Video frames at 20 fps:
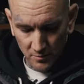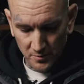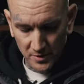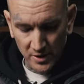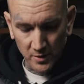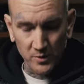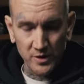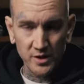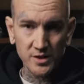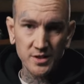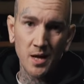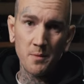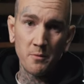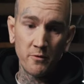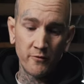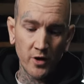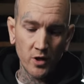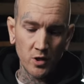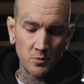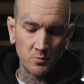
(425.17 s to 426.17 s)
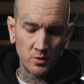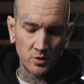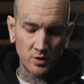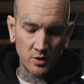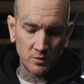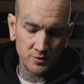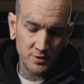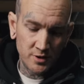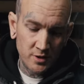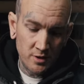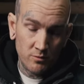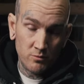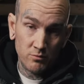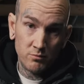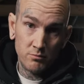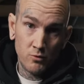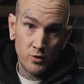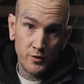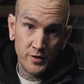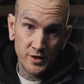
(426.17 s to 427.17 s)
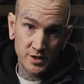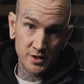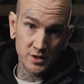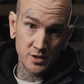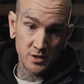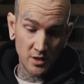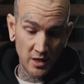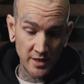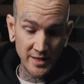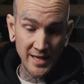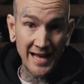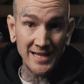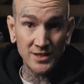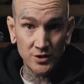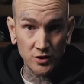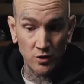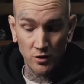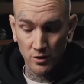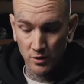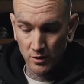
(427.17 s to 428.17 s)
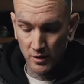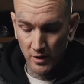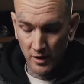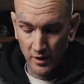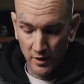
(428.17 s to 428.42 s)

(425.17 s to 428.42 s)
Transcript: But then when this came available, I was like, well, this is a nicer